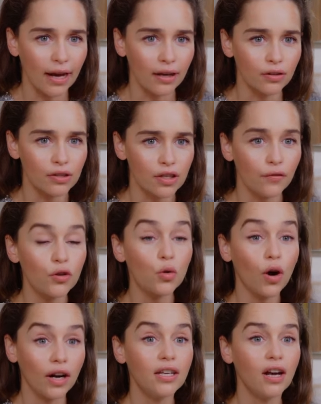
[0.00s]
else, if you
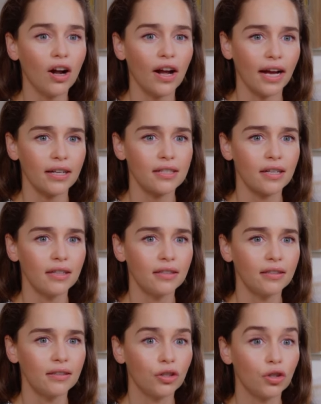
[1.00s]
are a young actor
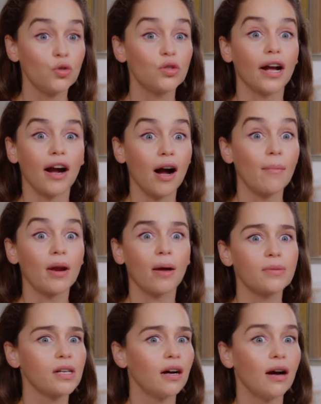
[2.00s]
who's like coming up
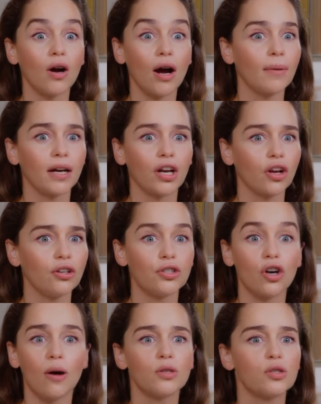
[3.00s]
to, am I gonna go to
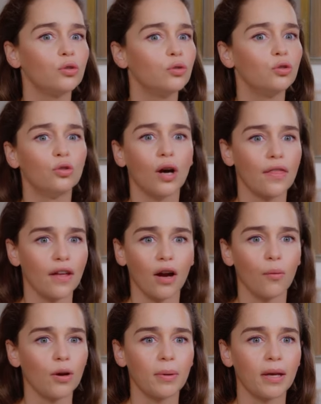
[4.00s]
drama school? I think I
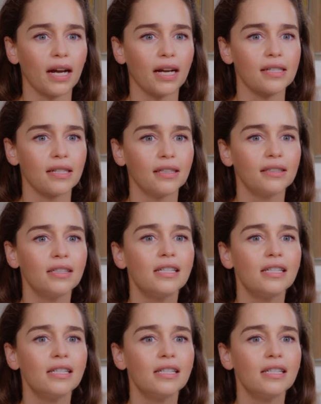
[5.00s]
wanna be an actor.